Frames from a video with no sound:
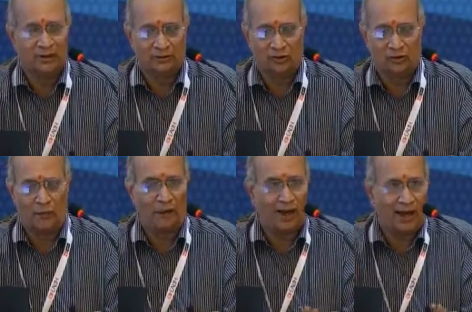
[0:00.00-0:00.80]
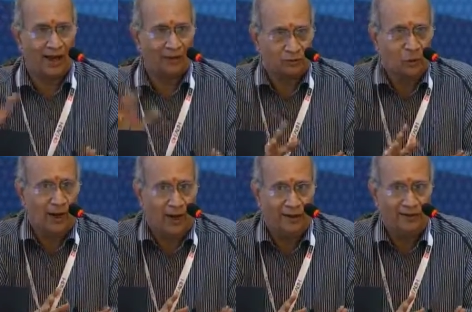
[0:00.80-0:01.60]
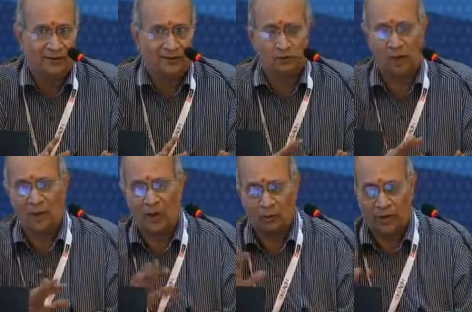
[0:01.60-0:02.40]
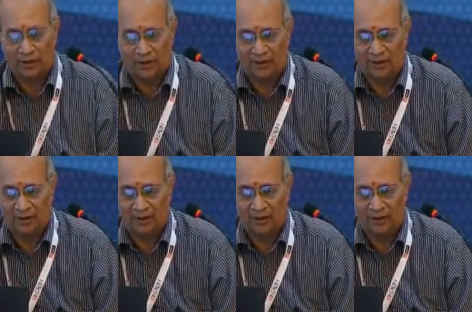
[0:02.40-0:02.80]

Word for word: should not be current, so current, it should not be outdated.